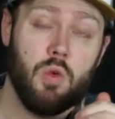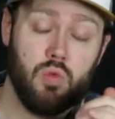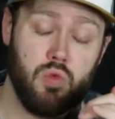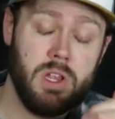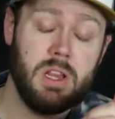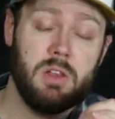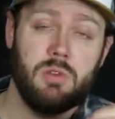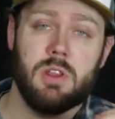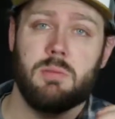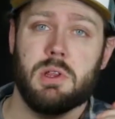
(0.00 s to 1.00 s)
really,
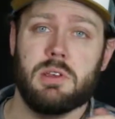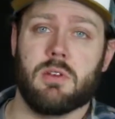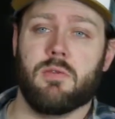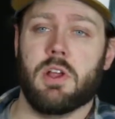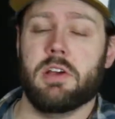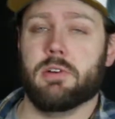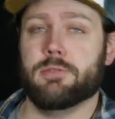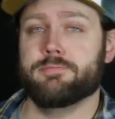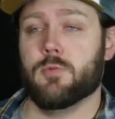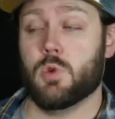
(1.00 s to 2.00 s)
really pleasing
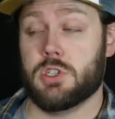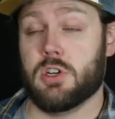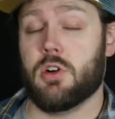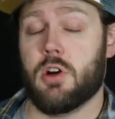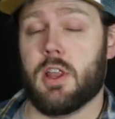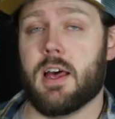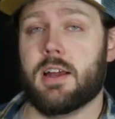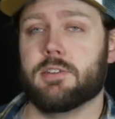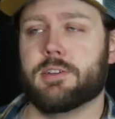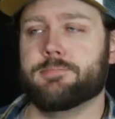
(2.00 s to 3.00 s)
flavor, which there are a lot
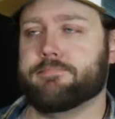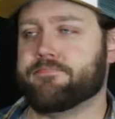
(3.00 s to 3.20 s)
out there,